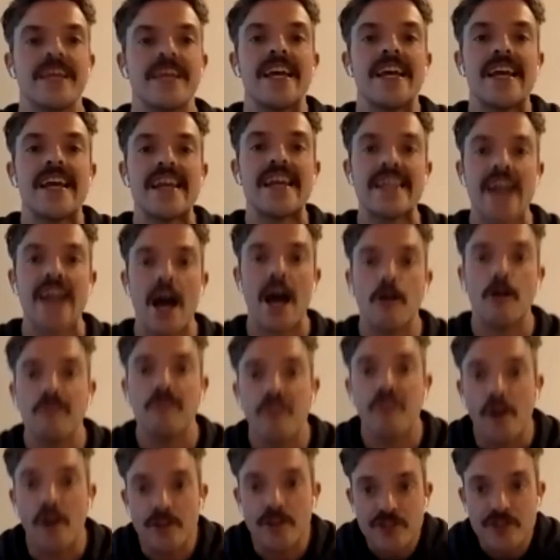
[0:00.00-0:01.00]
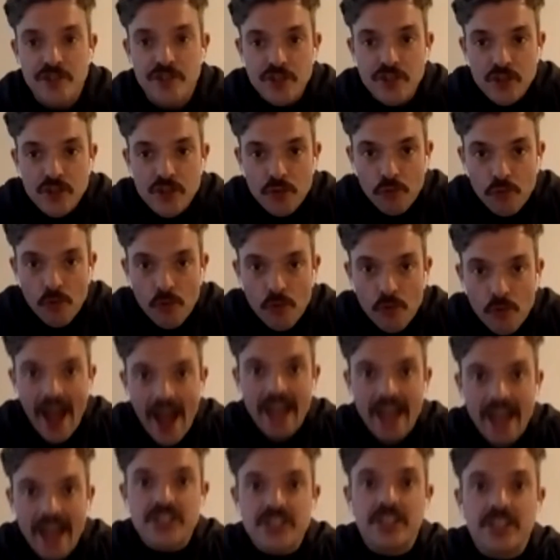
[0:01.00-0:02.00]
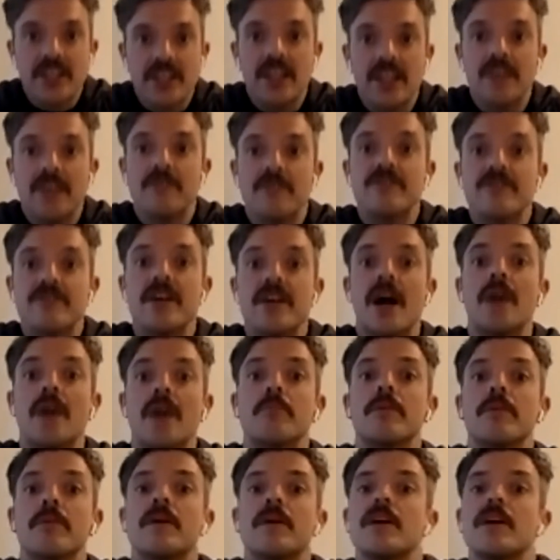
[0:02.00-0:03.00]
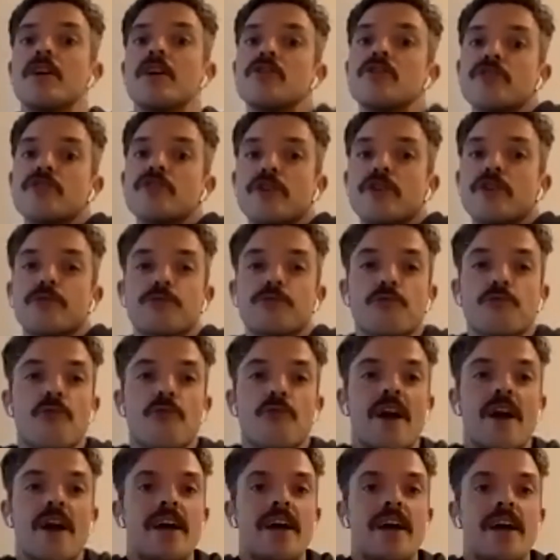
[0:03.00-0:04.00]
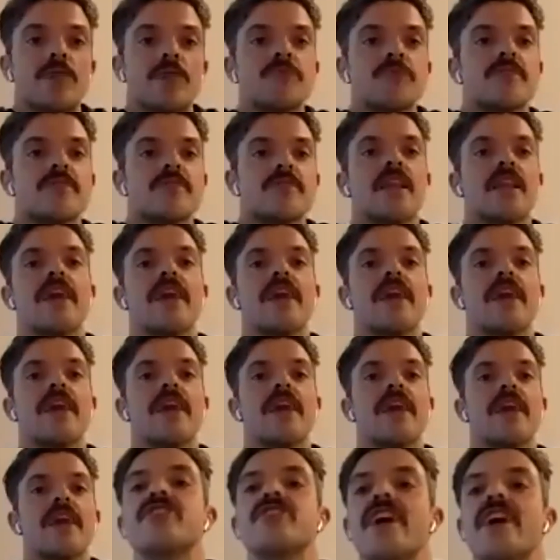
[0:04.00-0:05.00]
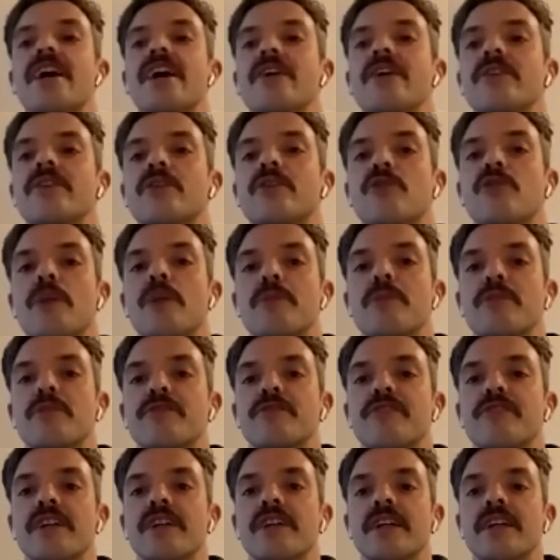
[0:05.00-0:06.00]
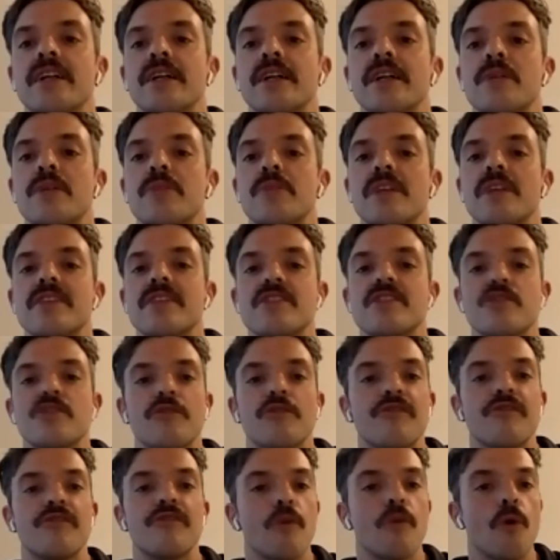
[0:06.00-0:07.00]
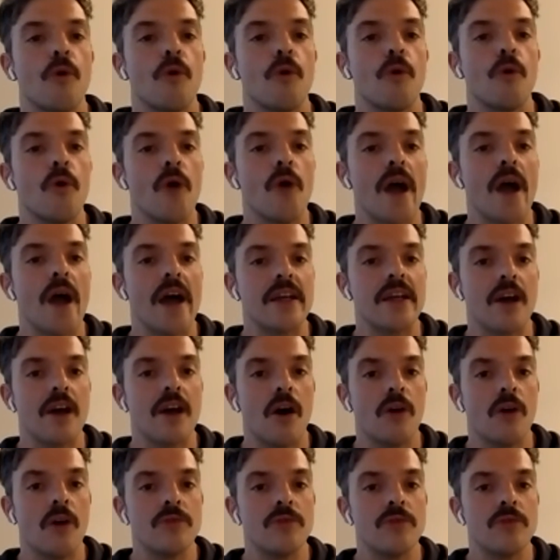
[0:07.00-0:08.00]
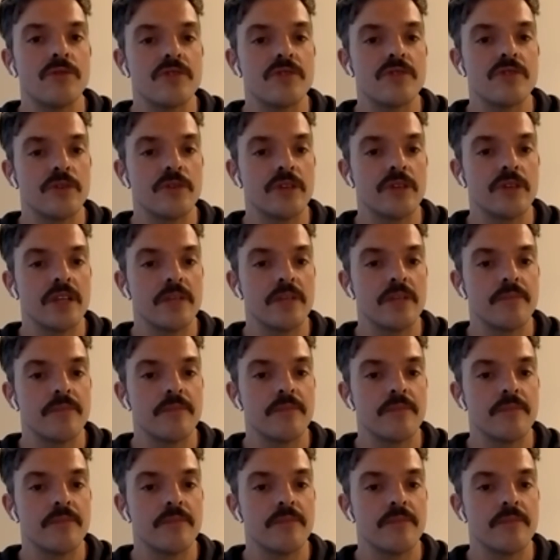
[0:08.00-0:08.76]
Inhale first, stretch and lift up. Turn round to left, reach down and grab your foot, placing your forehead onto your knee.